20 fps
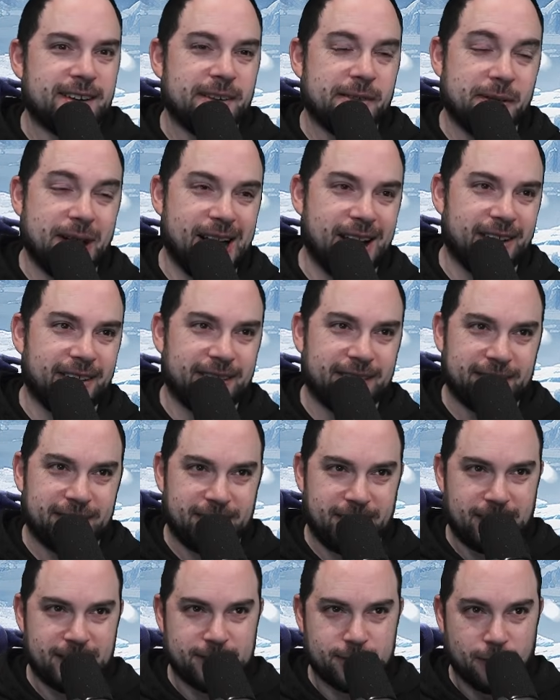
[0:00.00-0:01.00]
Well,
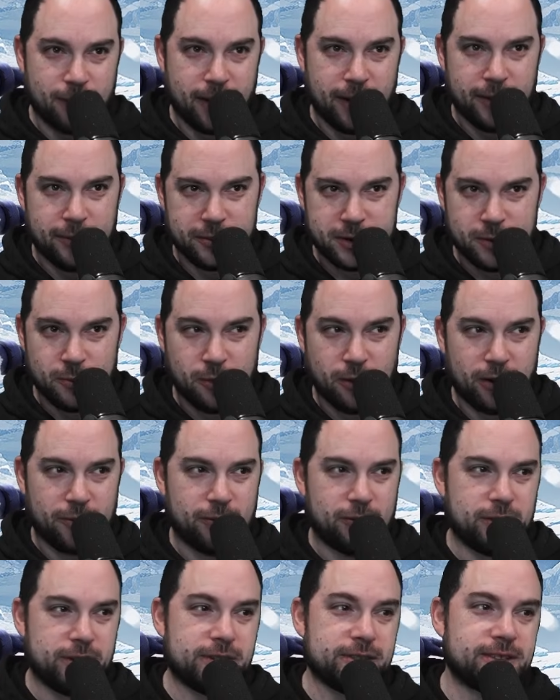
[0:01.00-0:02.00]
guess what? When you work
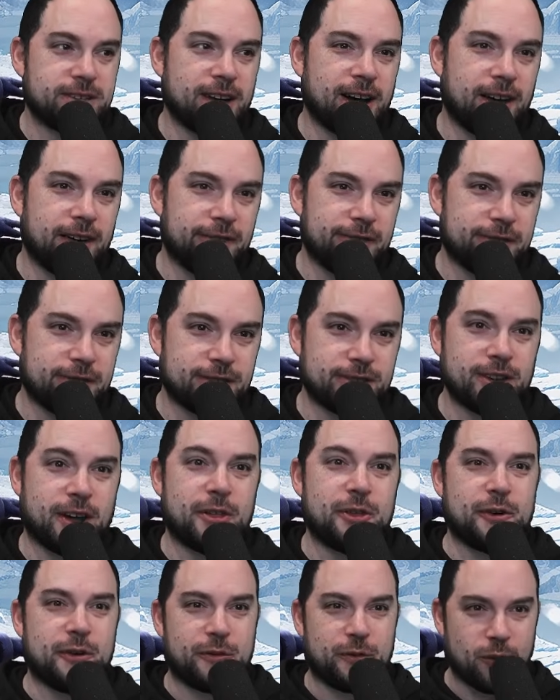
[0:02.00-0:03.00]
for yourself, there's
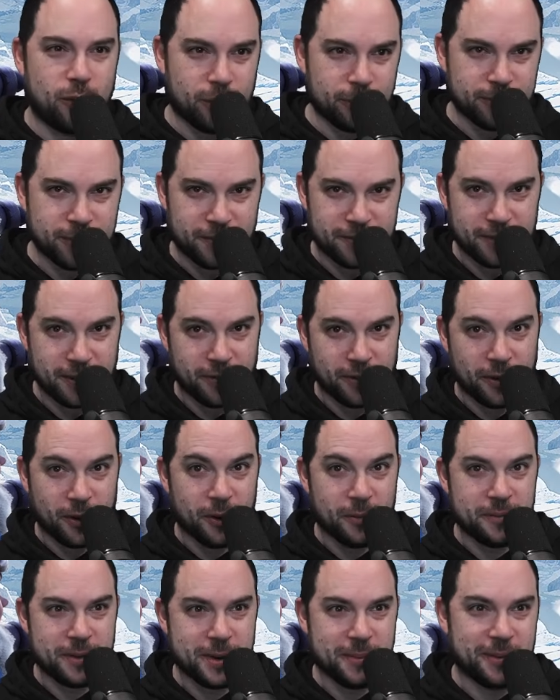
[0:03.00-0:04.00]
other forms of
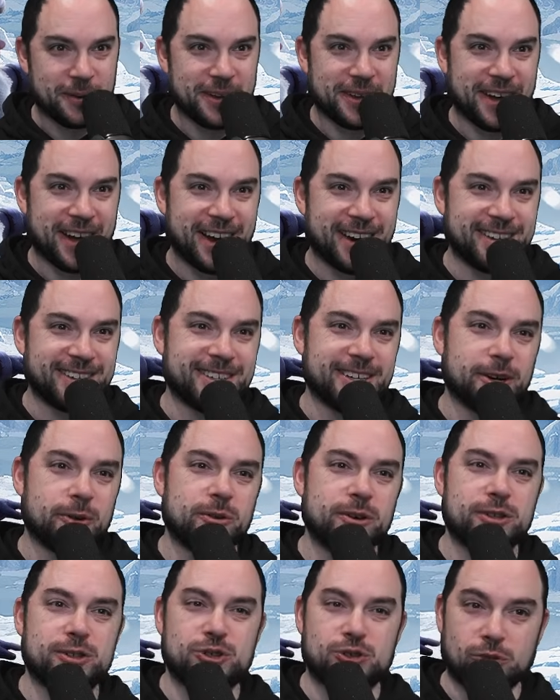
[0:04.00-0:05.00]
difficult people you got to deal
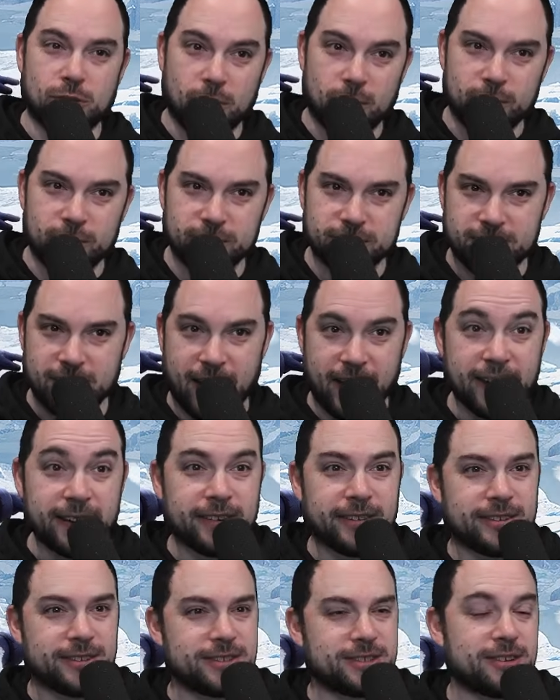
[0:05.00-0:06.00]
with, trolls,
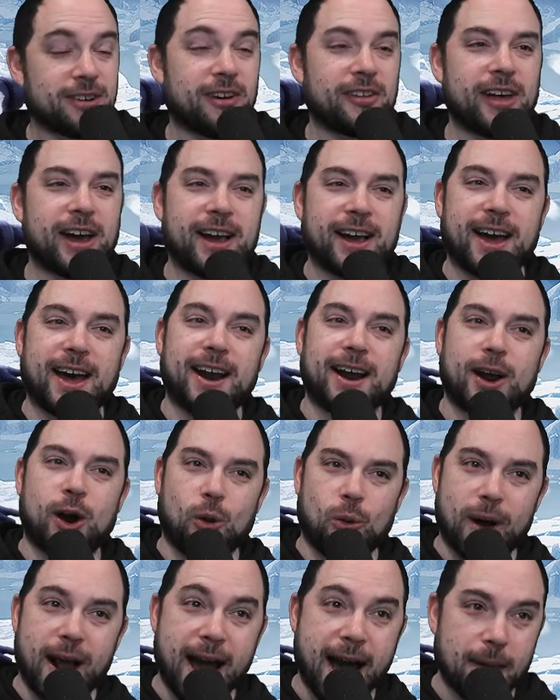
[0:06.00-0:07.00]
haters, and all that kind of
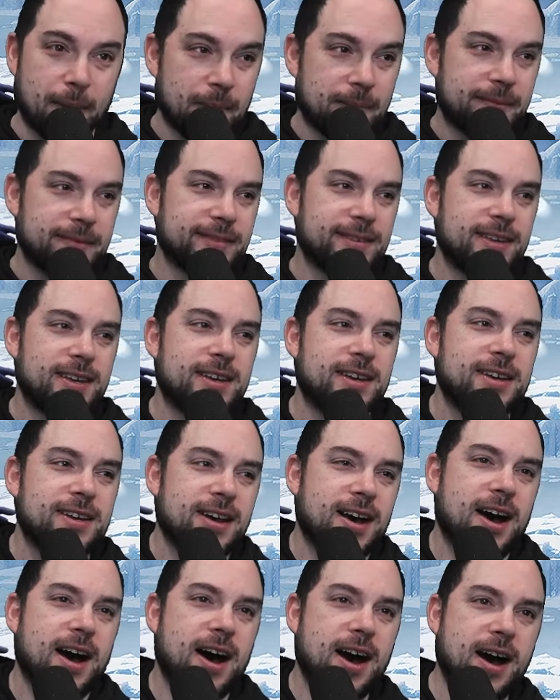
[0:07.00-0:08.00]
crap.
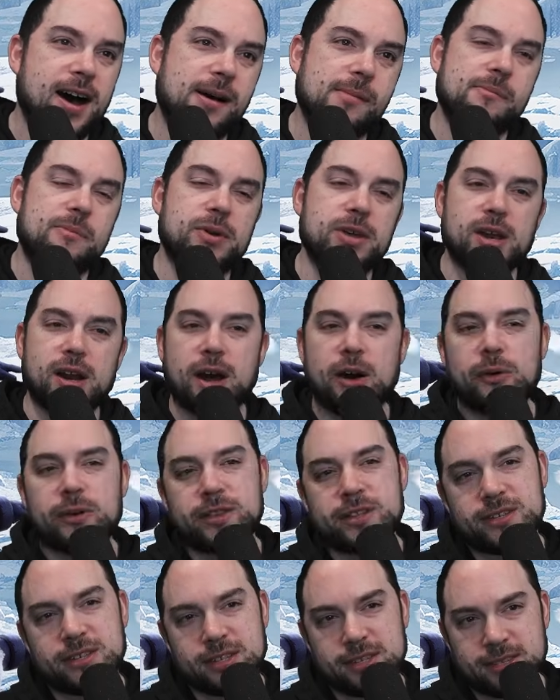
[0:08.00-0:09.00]
But
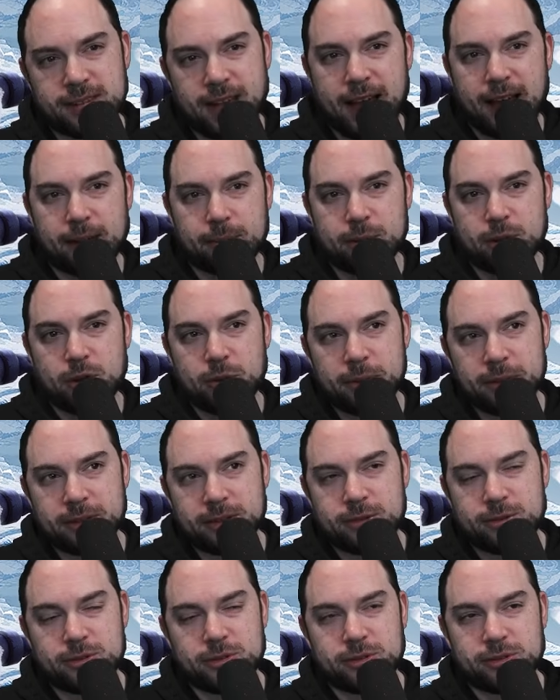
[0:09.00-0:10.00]
at this exact
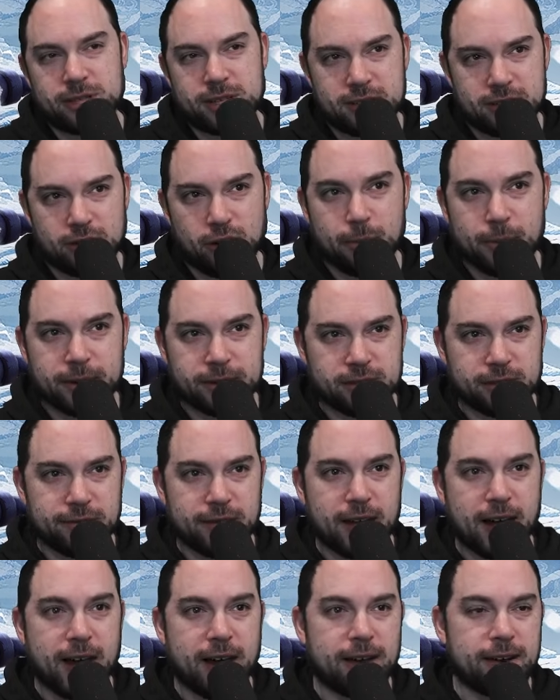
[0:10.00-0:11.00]
moment, there's only so much of
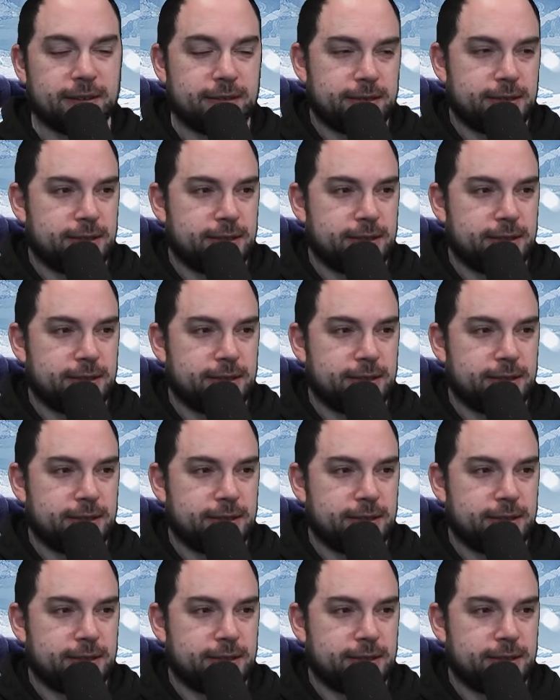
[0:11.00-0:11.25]
that.